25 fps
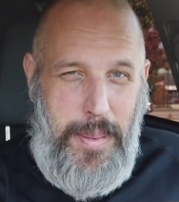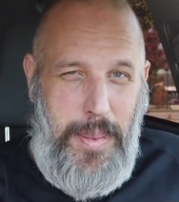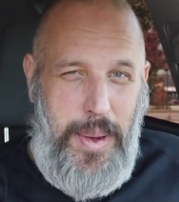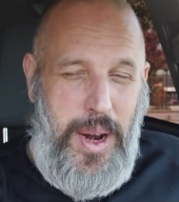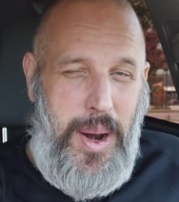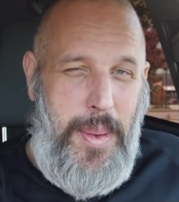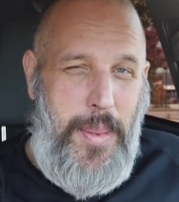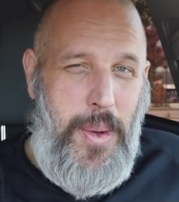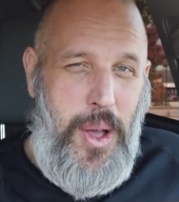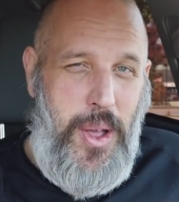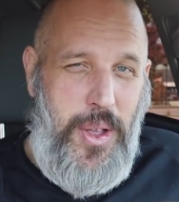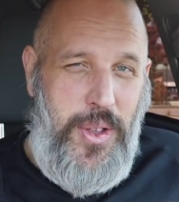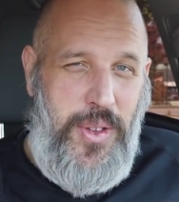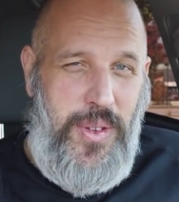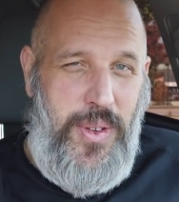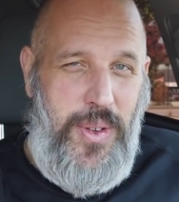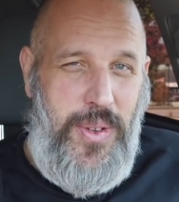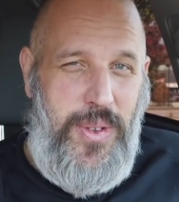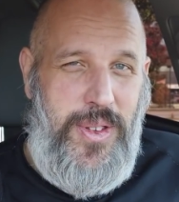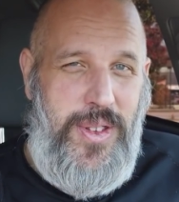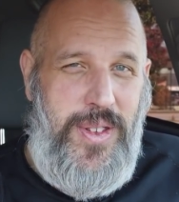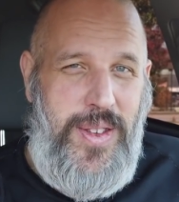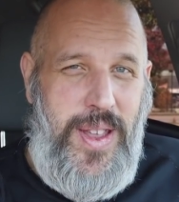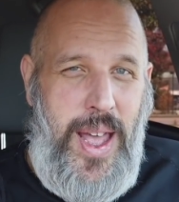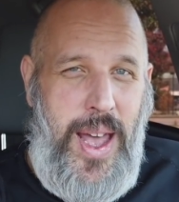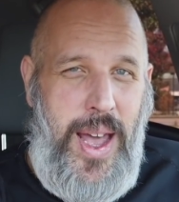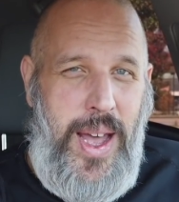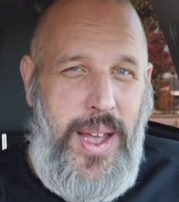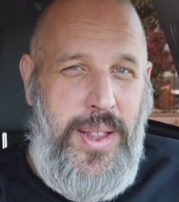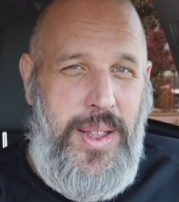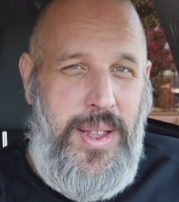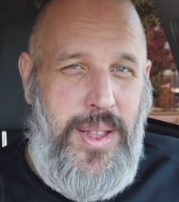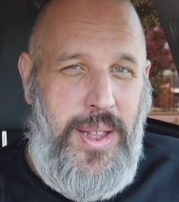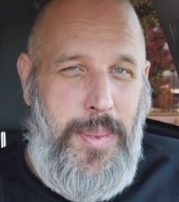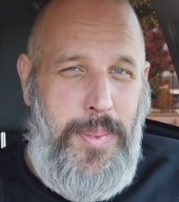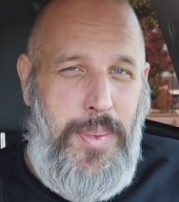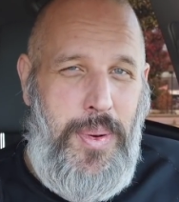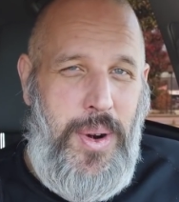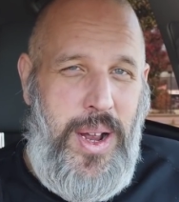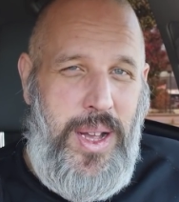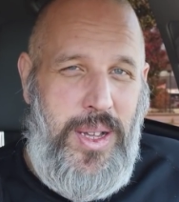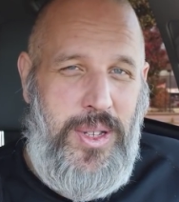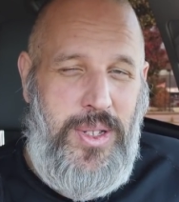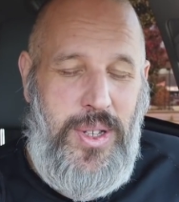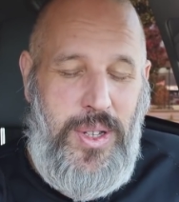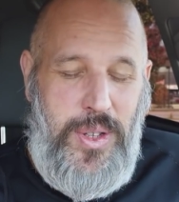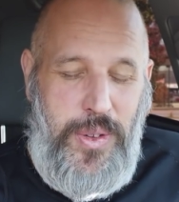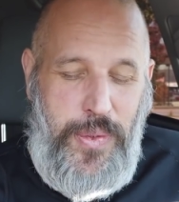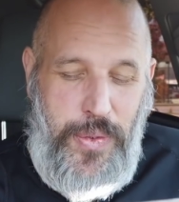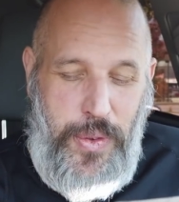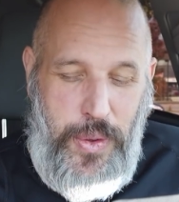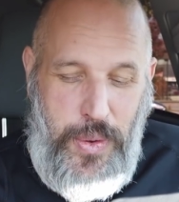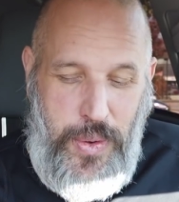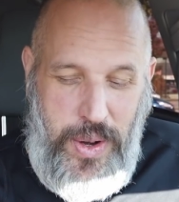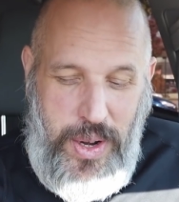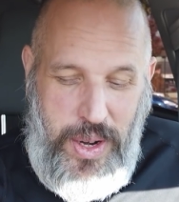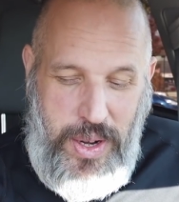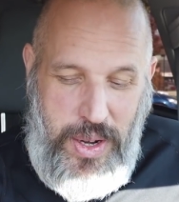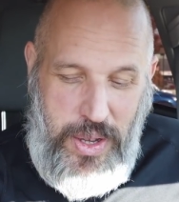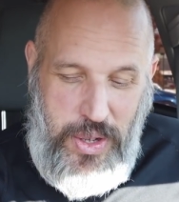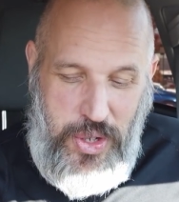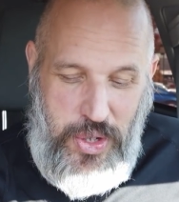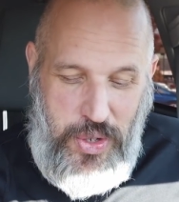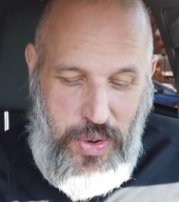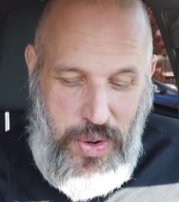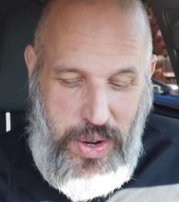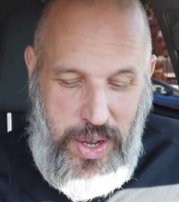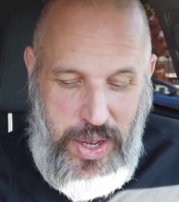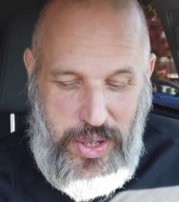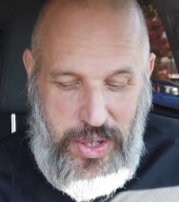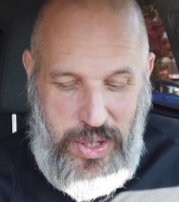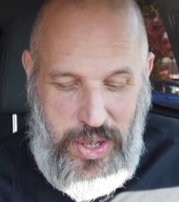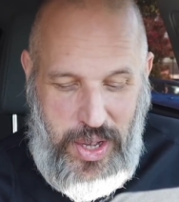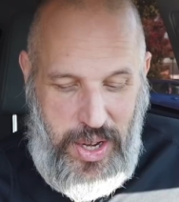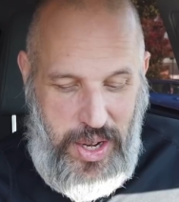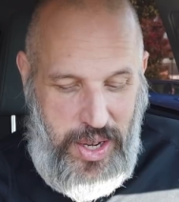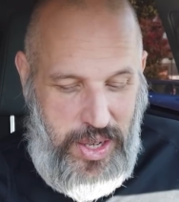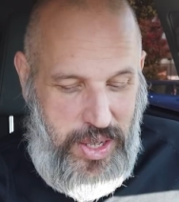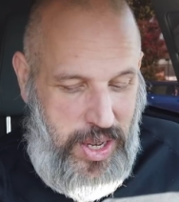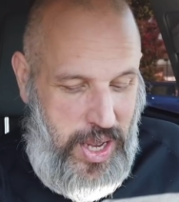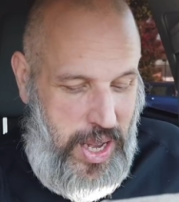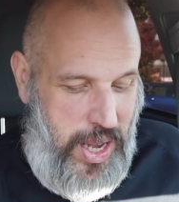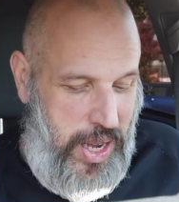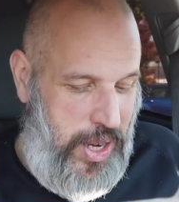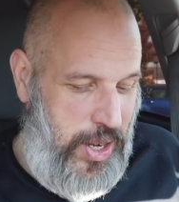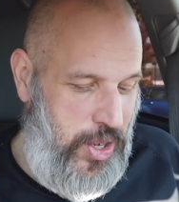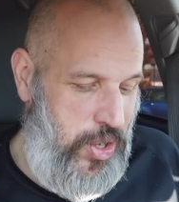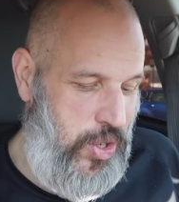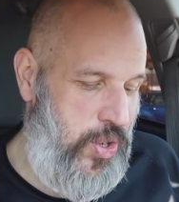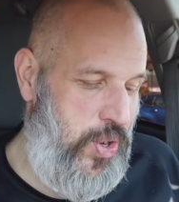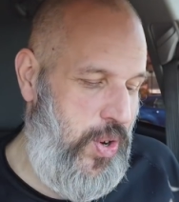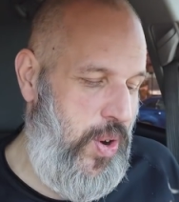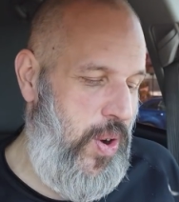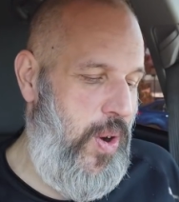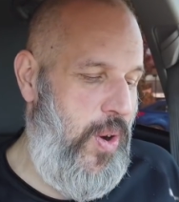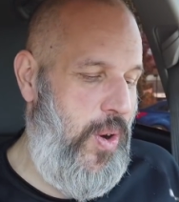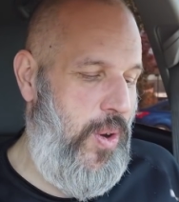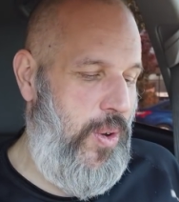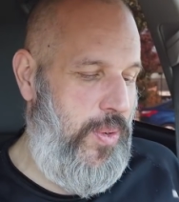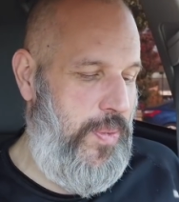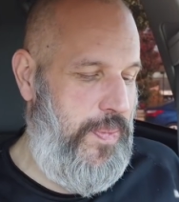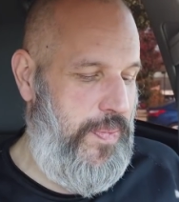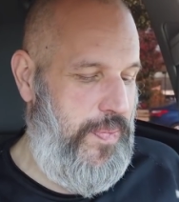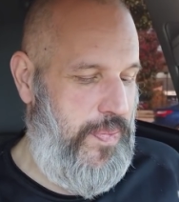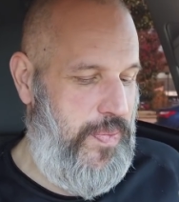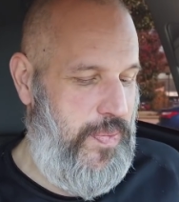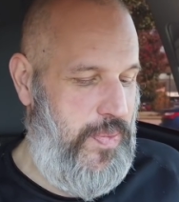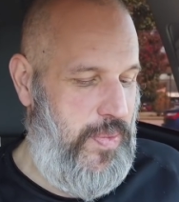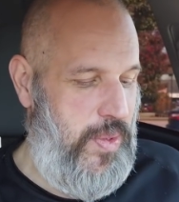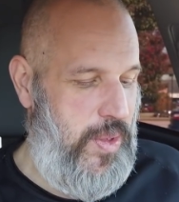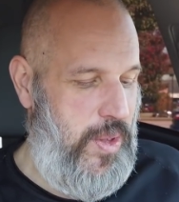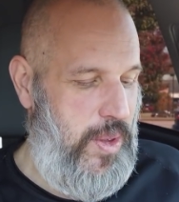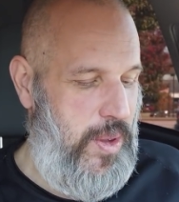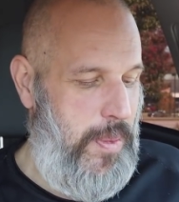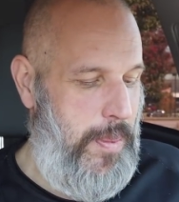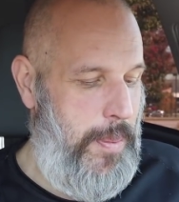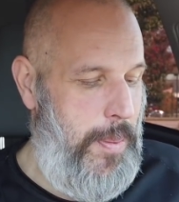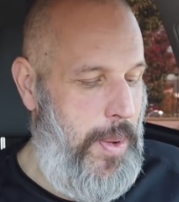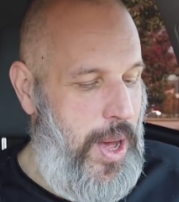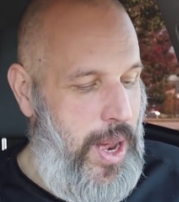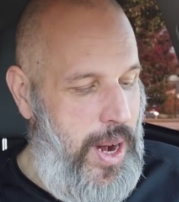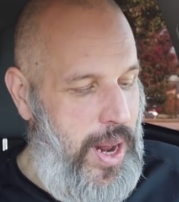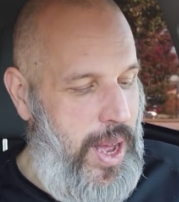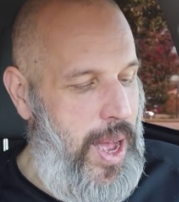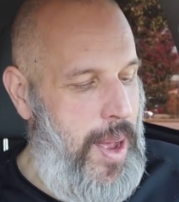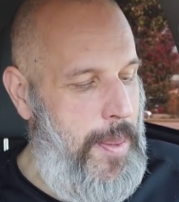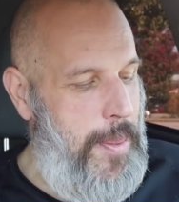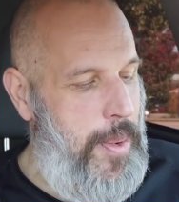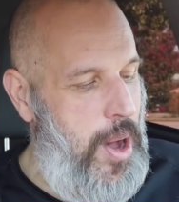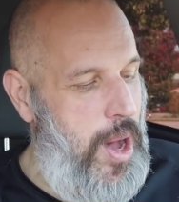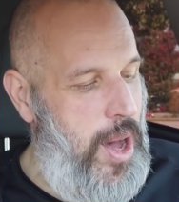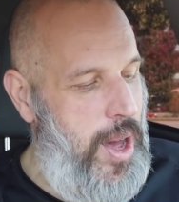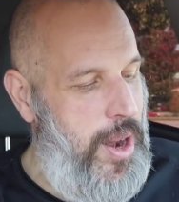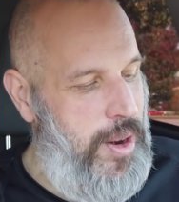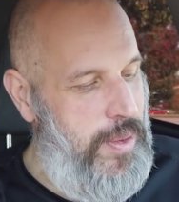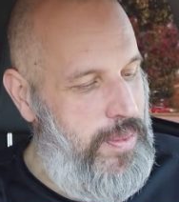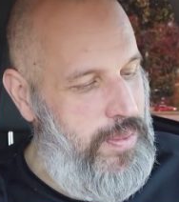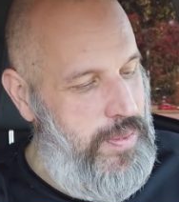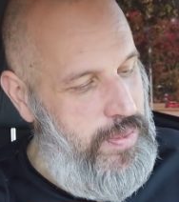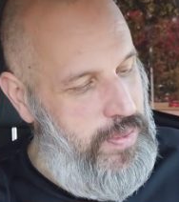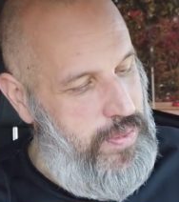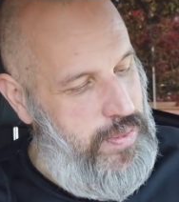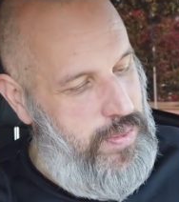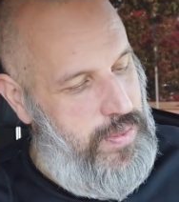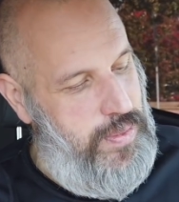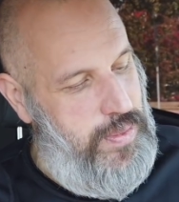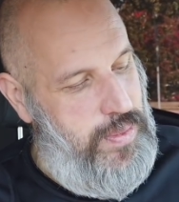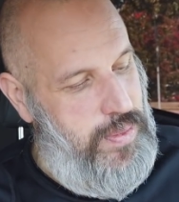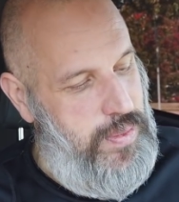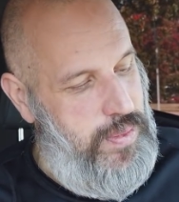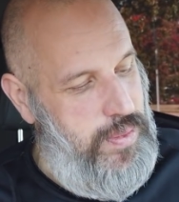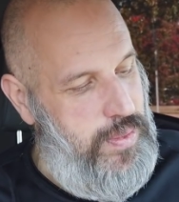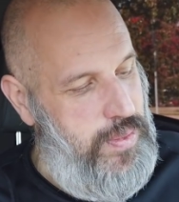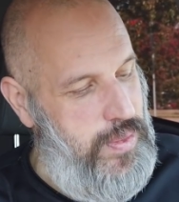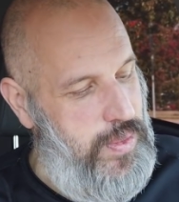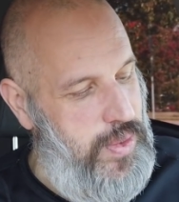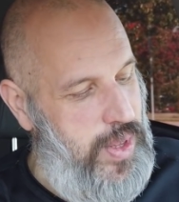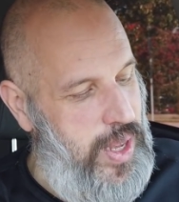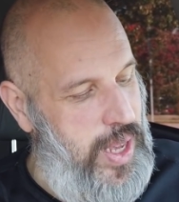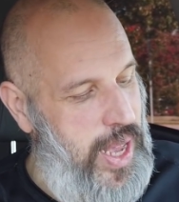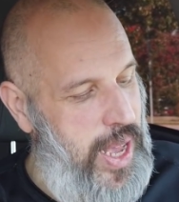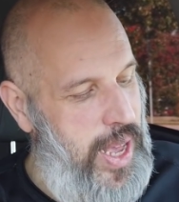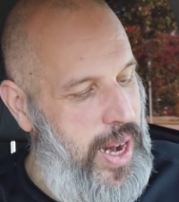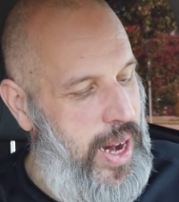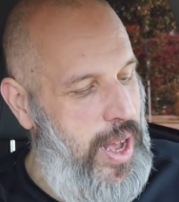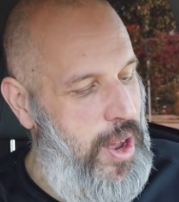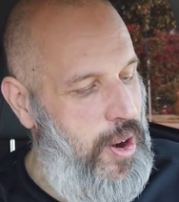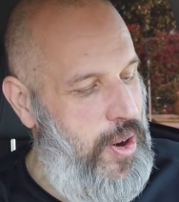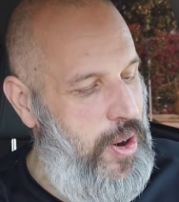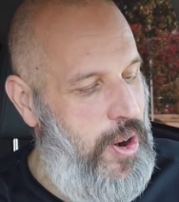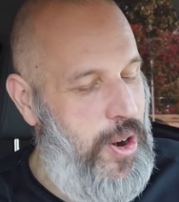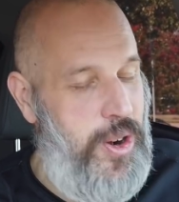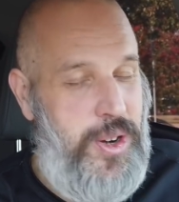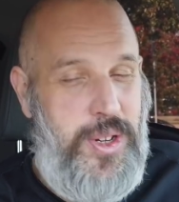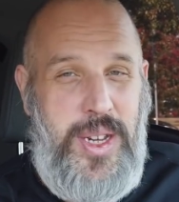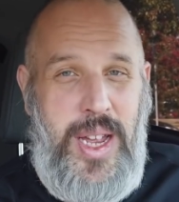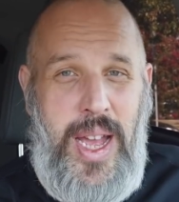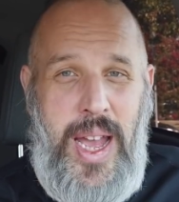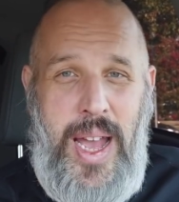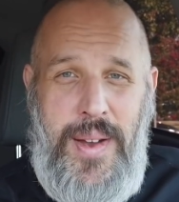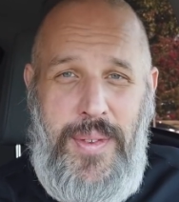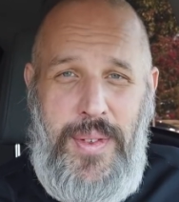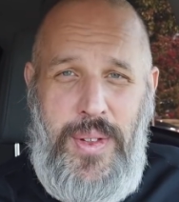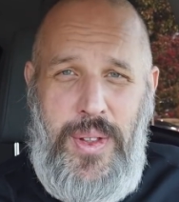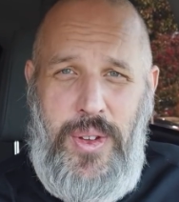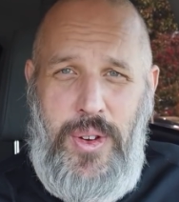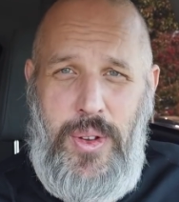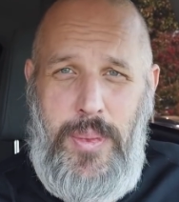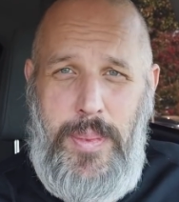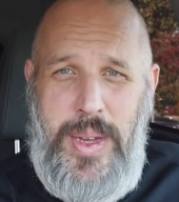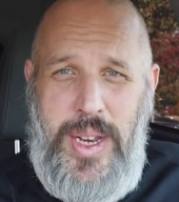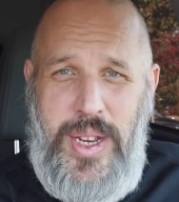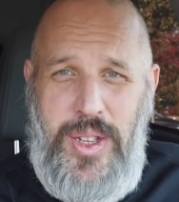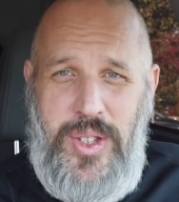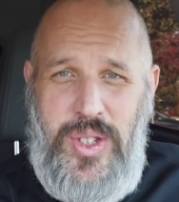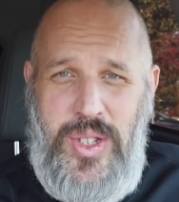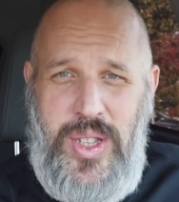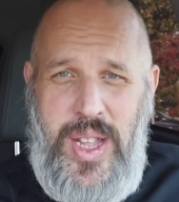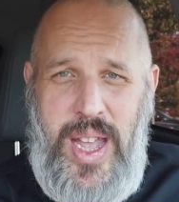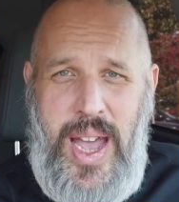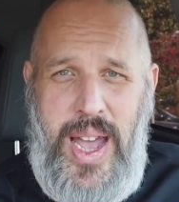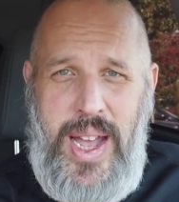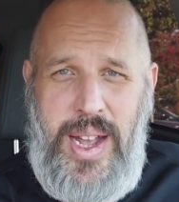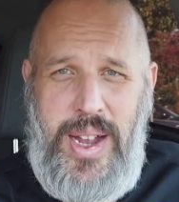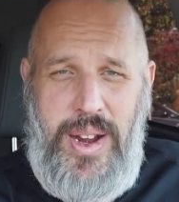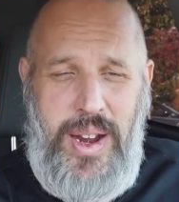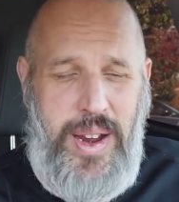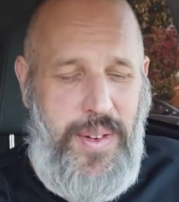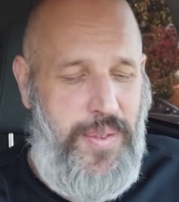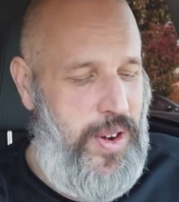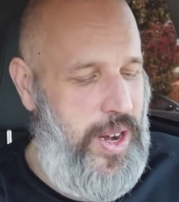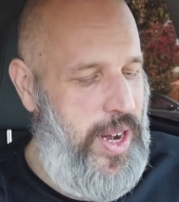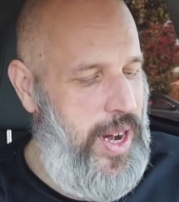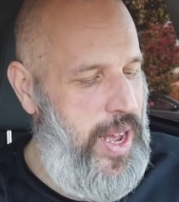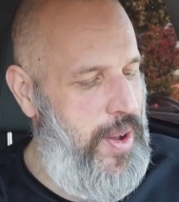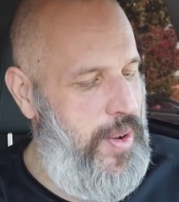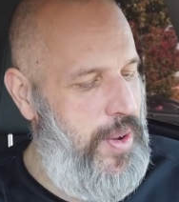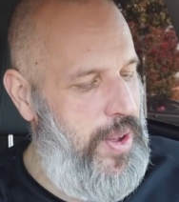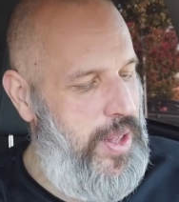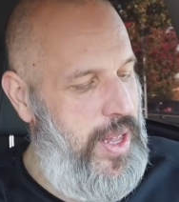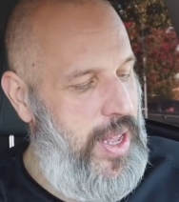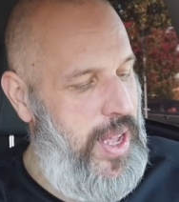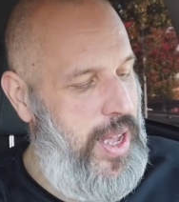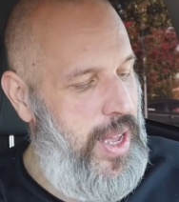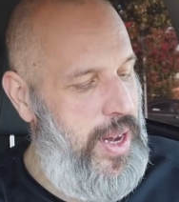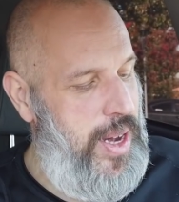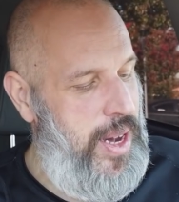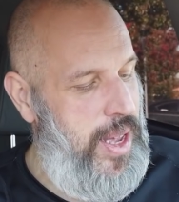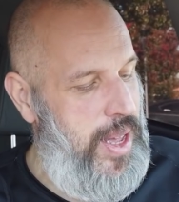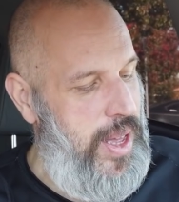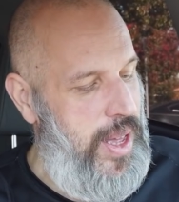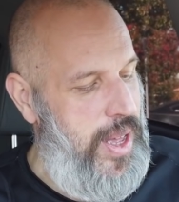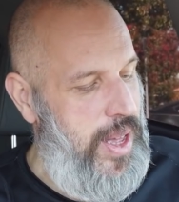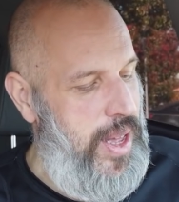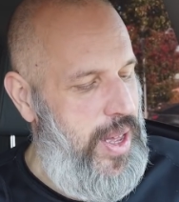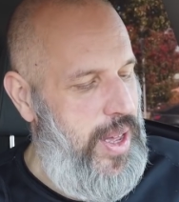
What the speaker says: But I'm also sad the processed food industry is going to take control. But I bought them. Can't hurt to have a little bit of snack every now and then.